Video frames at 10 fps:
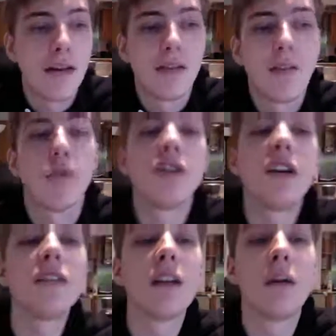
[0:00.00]

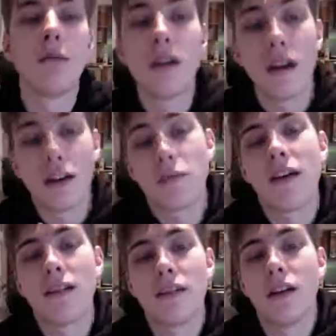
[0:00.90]
Portuguese club are
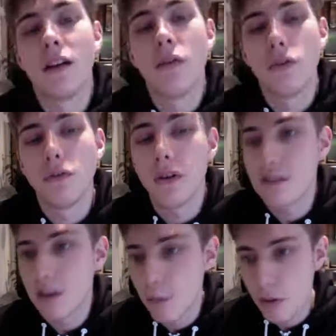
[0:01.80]
expecting a load of
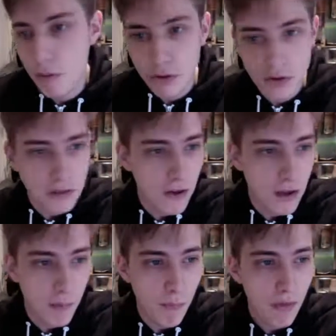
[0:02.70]
summer approaches for
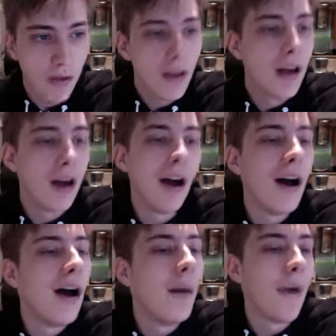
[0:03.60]
him,
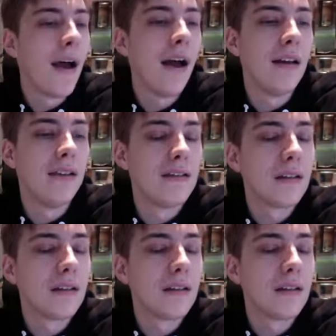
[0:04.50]
and